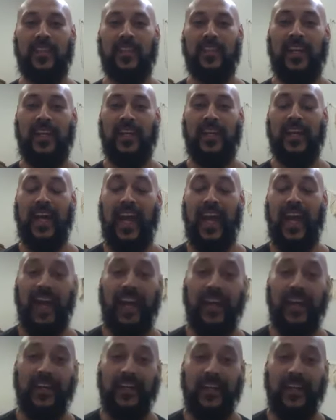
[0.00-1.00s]
And
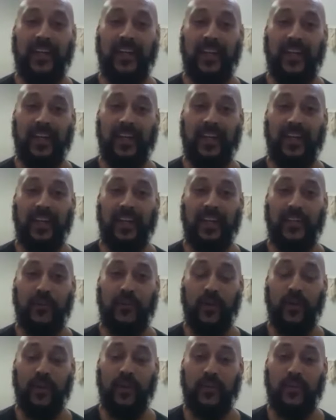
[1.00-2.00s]
your
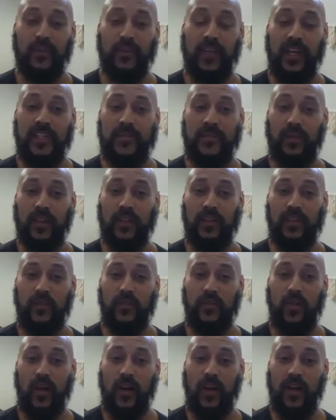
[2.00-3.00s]
latest book,
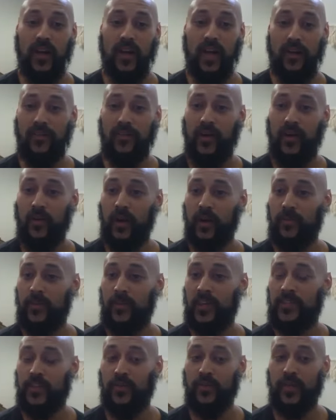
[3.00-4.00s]
You Are Enough, I want to
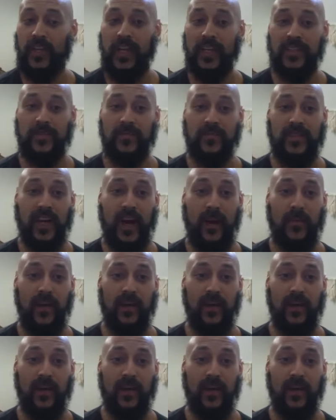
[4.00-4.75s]
make sure we get some time.